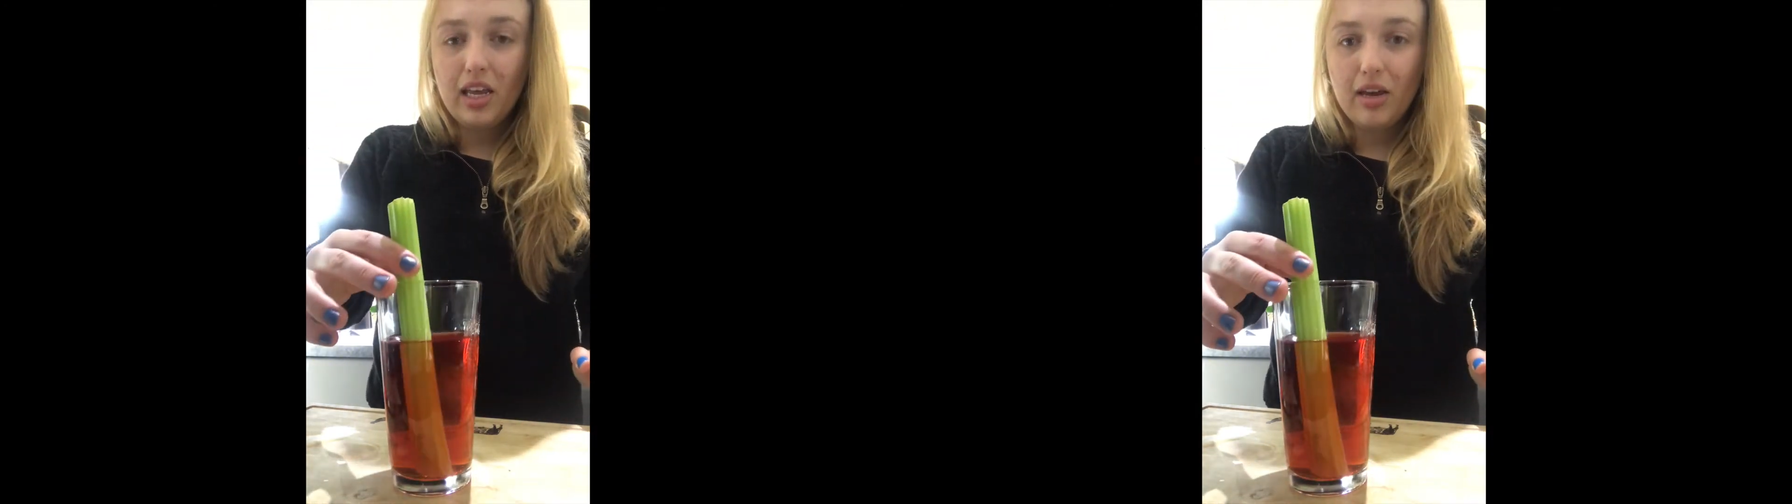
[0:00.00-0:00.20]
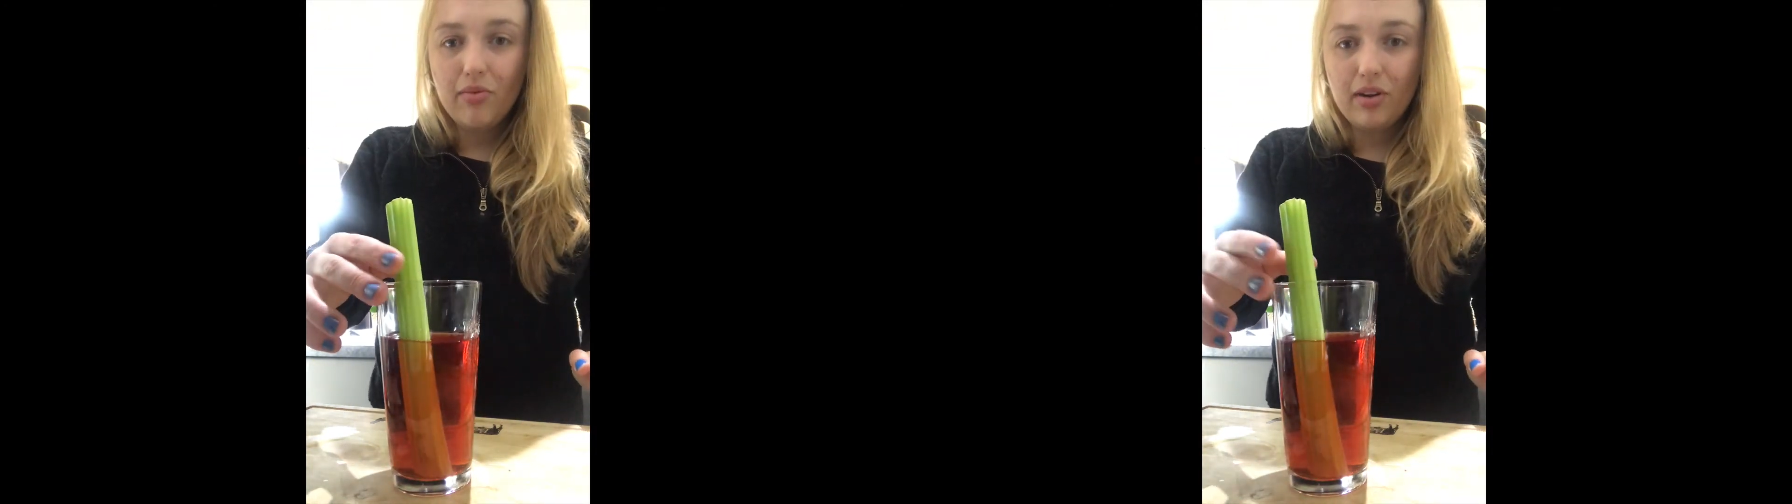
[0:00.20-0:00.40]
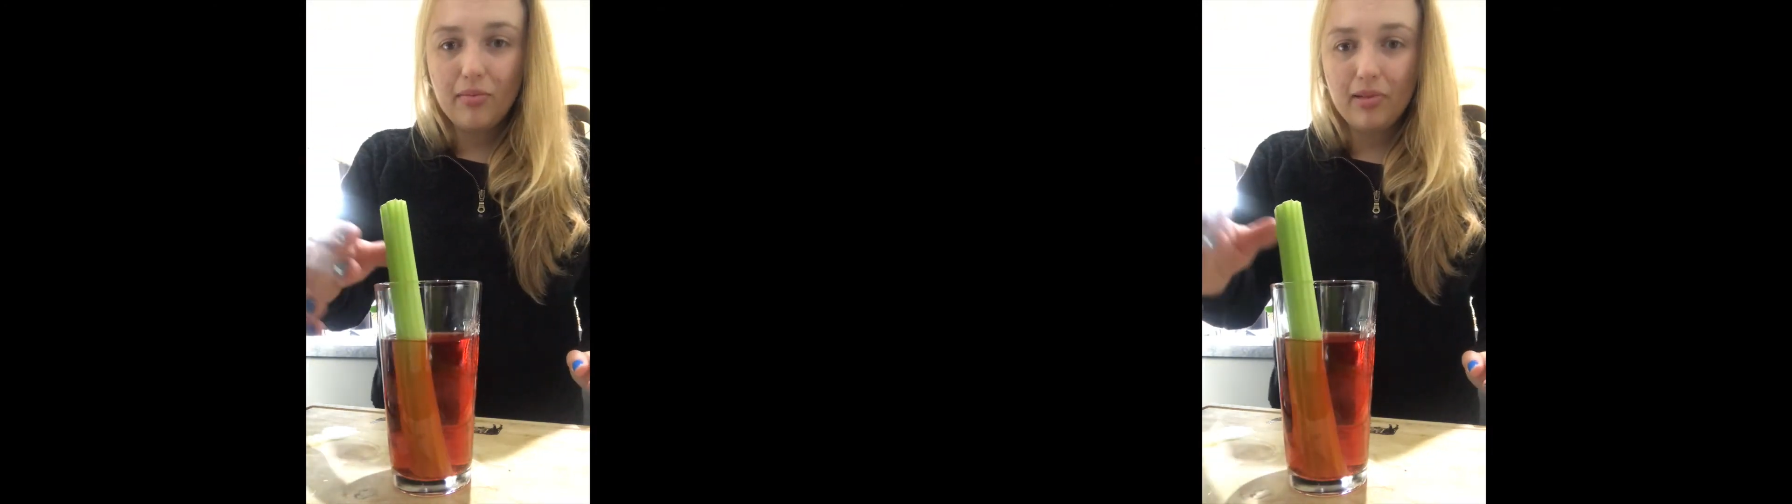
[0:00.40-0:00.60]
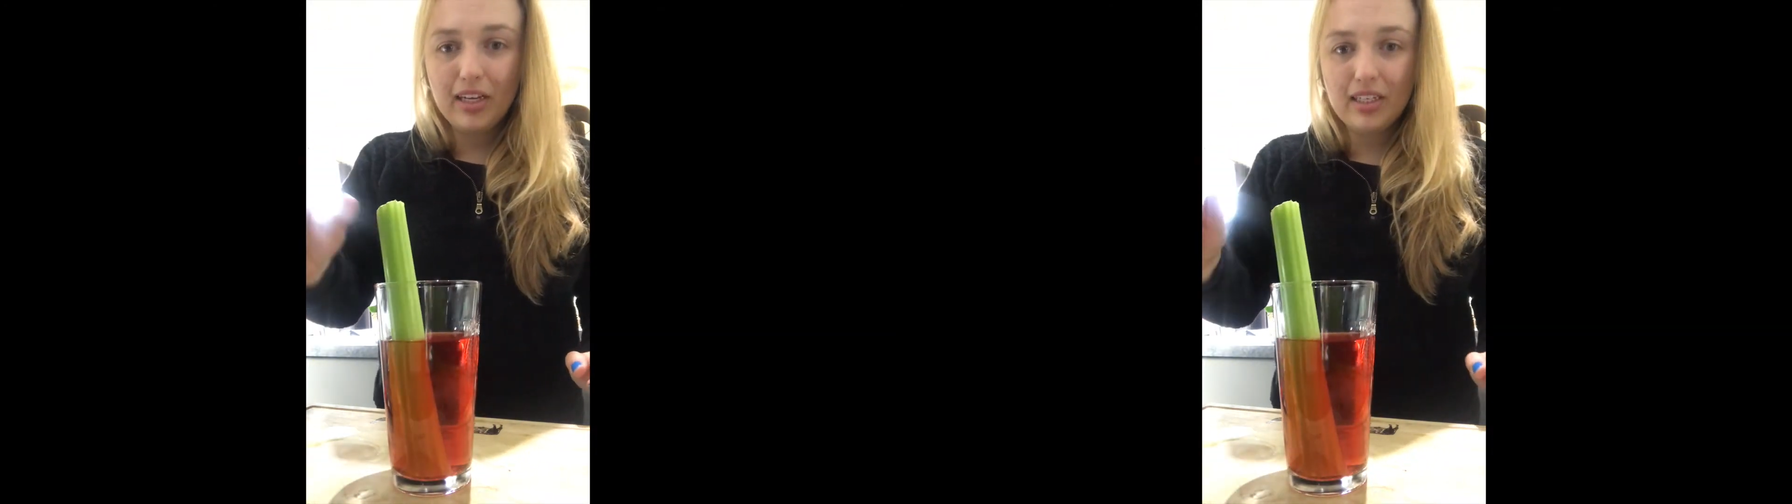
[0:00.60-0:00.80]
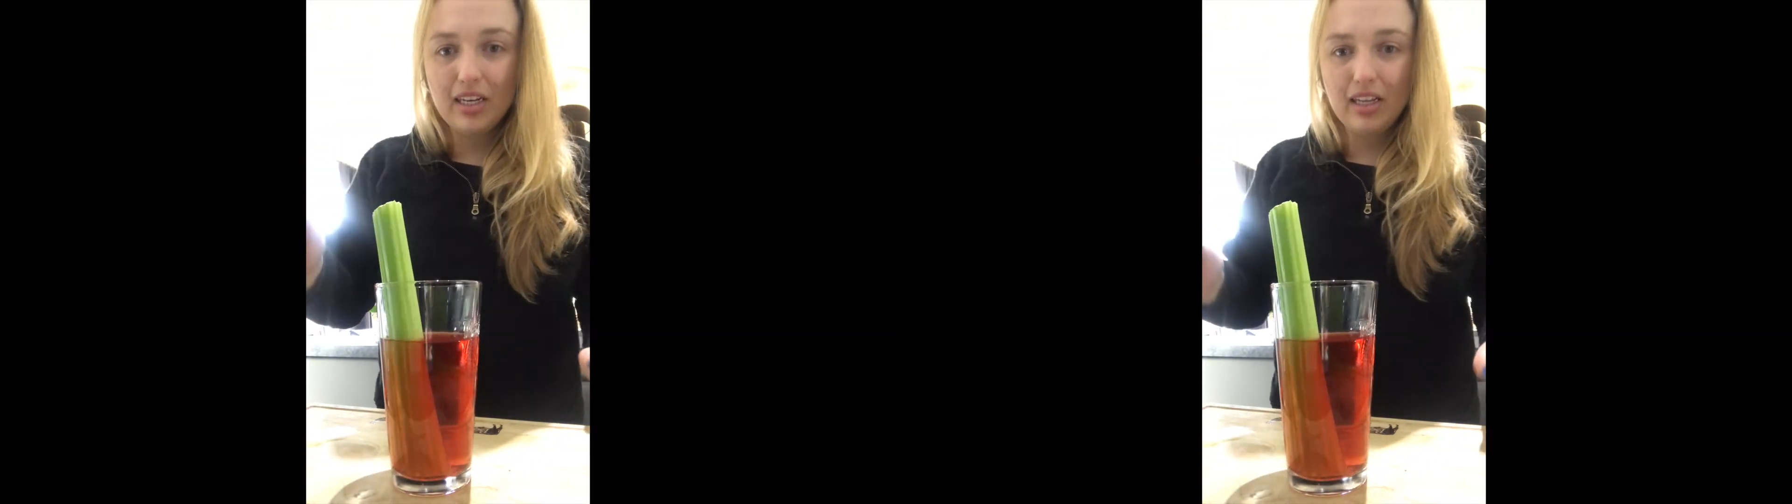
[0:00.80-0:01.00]
and we're gonna
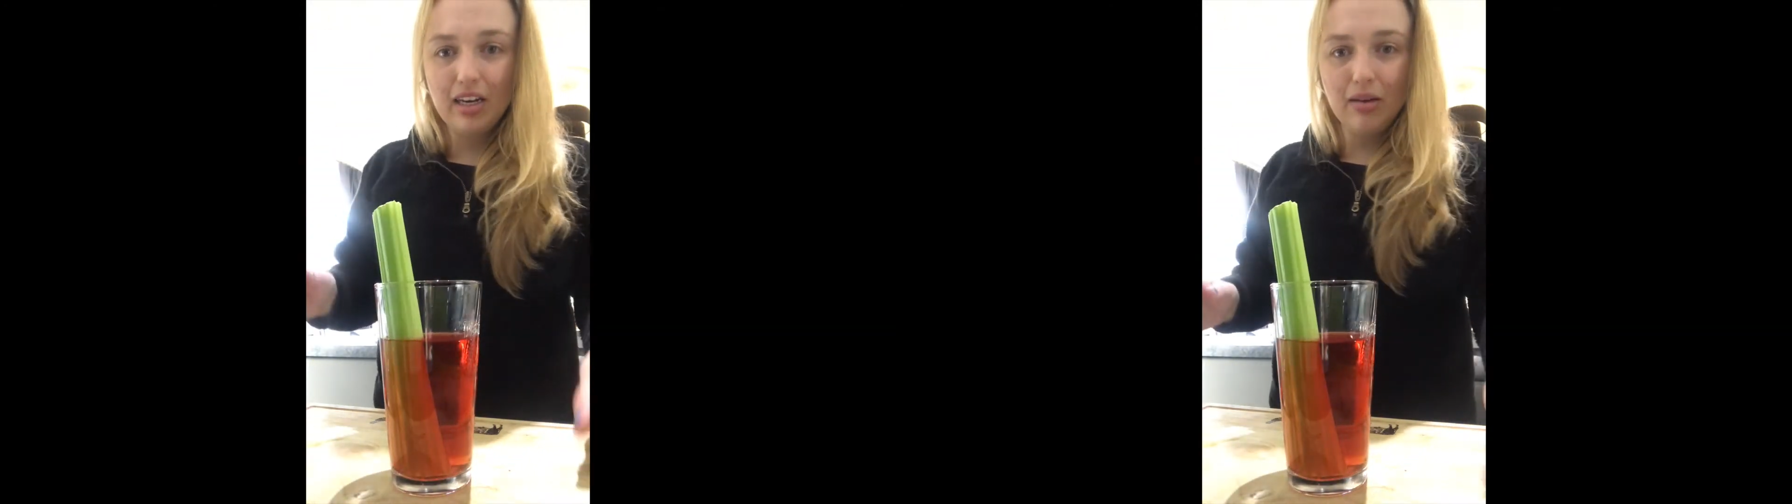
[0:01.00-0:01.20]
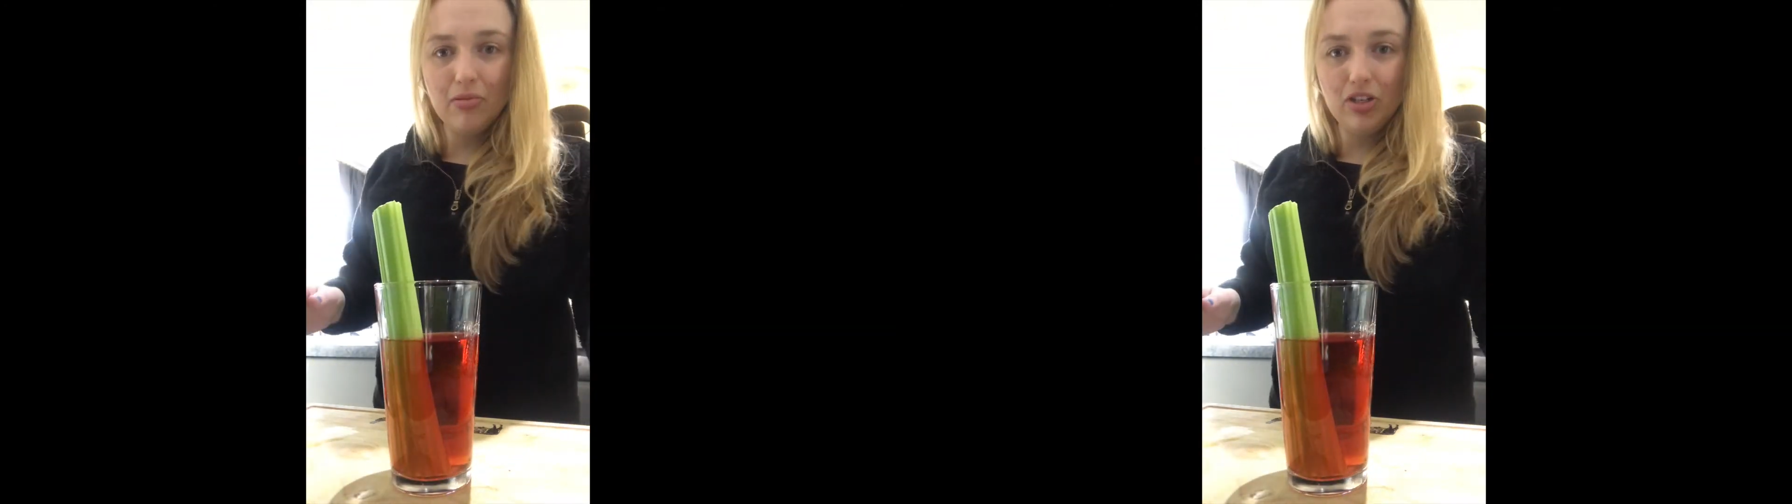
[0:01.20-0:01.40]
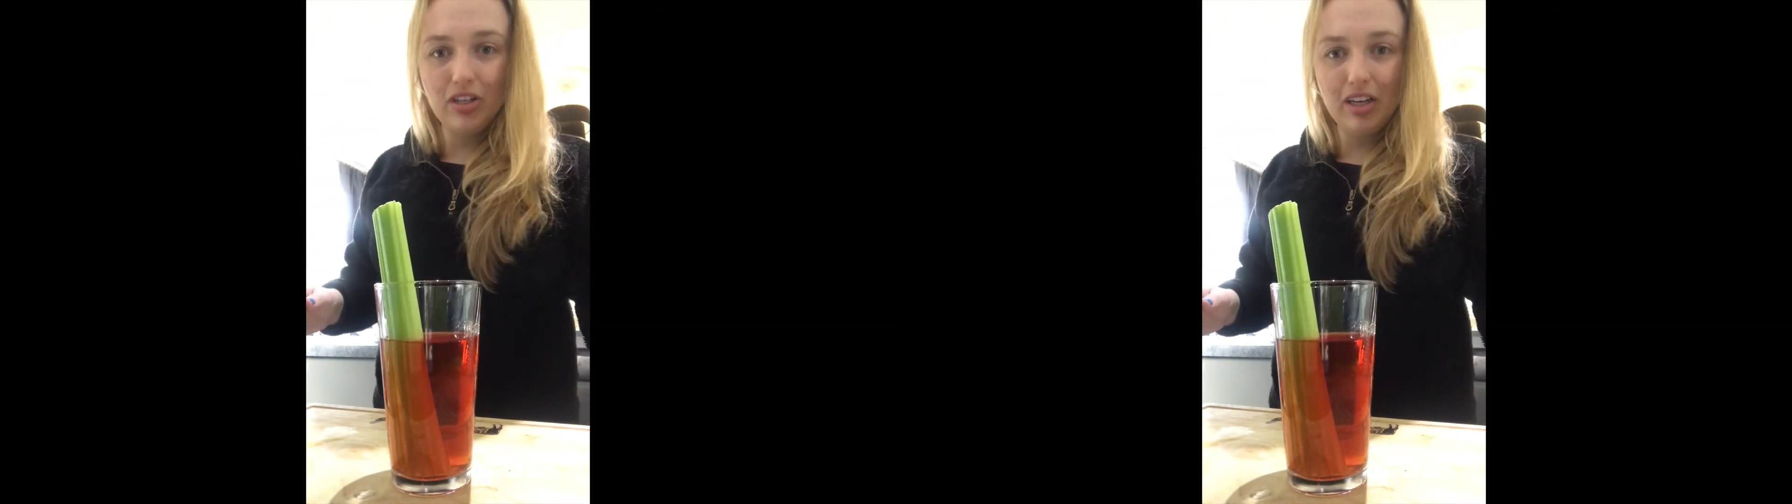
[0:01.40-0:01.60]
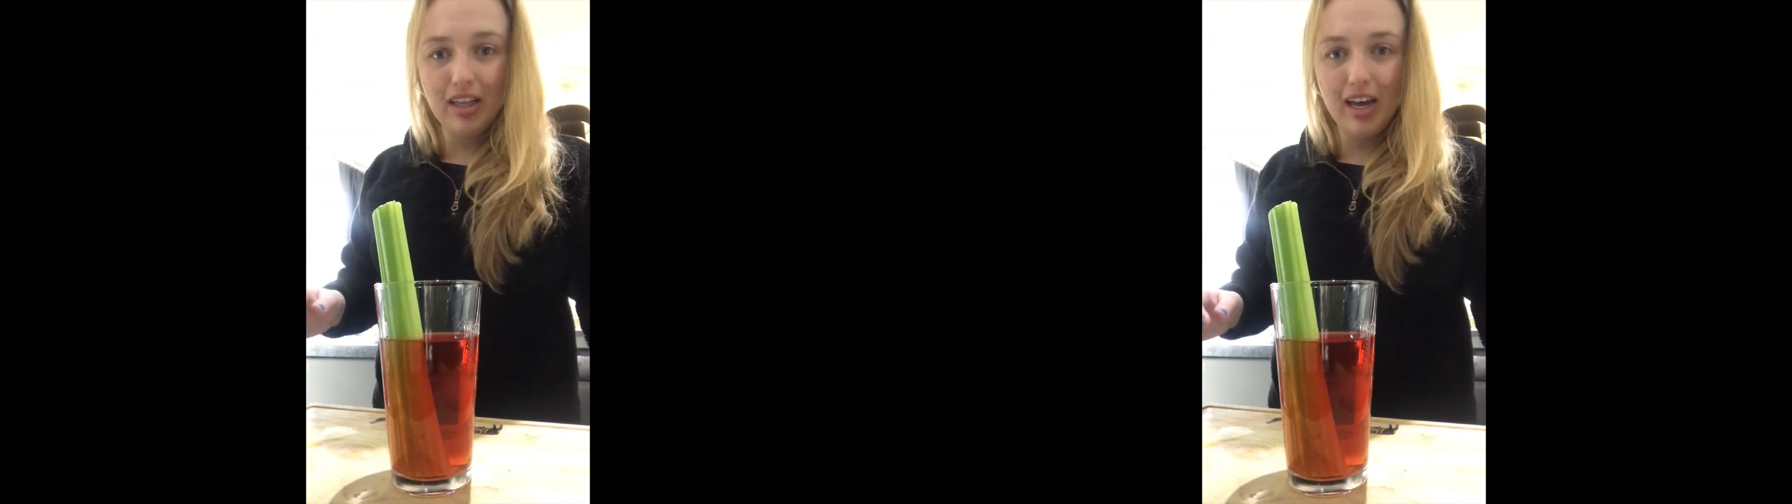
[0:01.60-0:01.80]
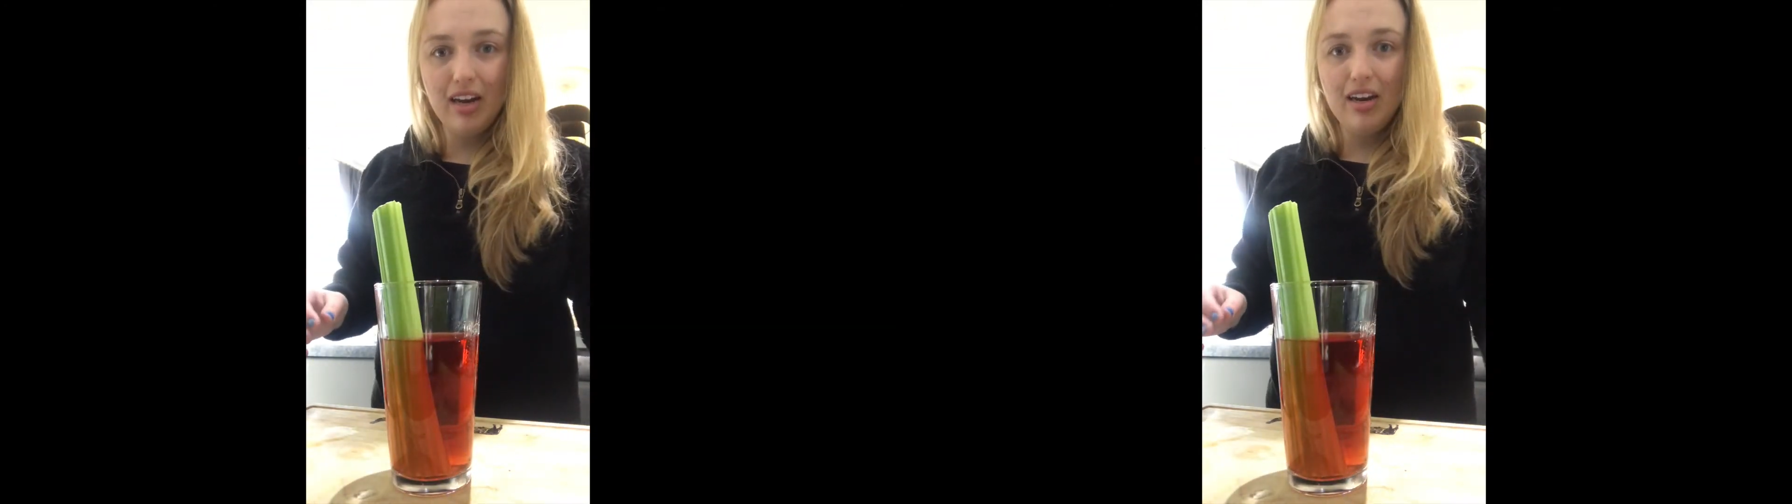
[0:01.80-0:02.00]
place it in the cup just like
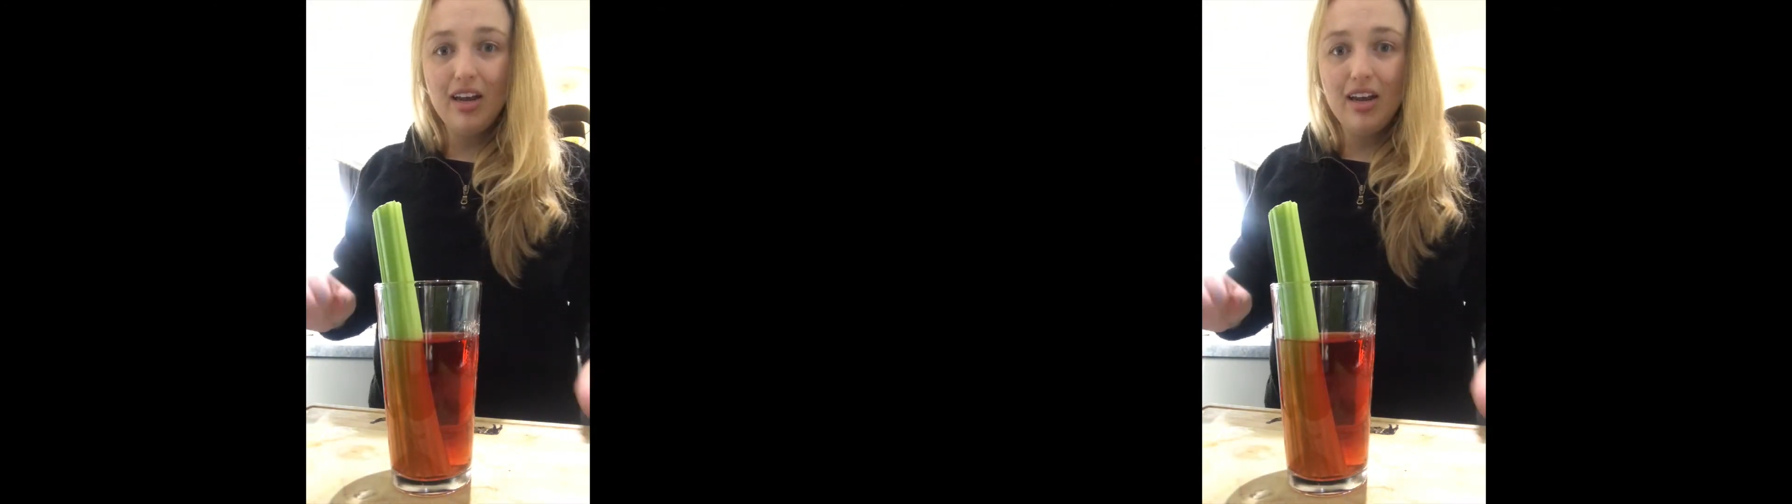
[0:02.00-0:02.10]
that.